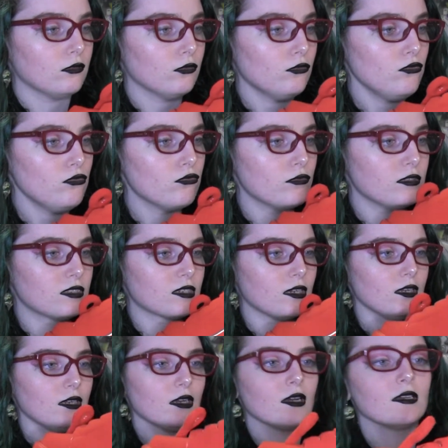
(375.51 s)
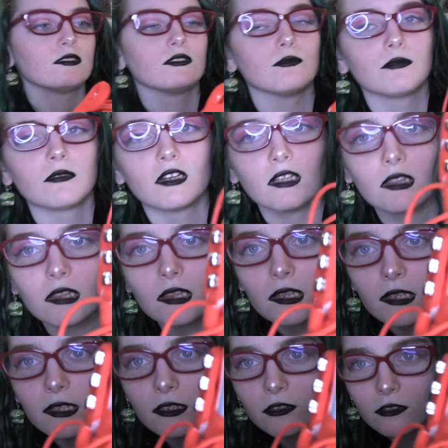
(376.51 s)
oh, it's kind of got some
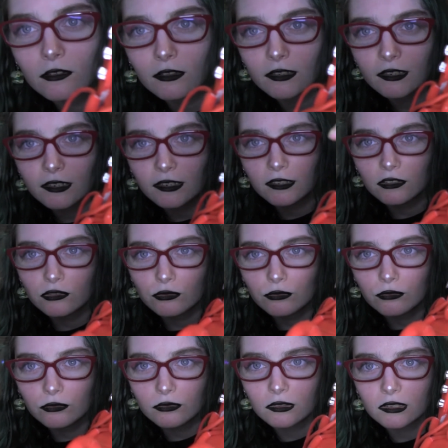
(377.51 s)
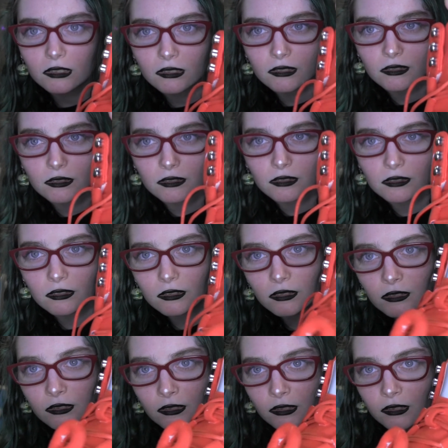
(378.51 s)
glitter in it as well
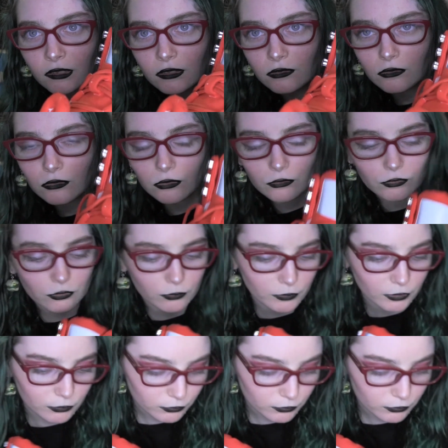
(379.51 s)
know if you'll be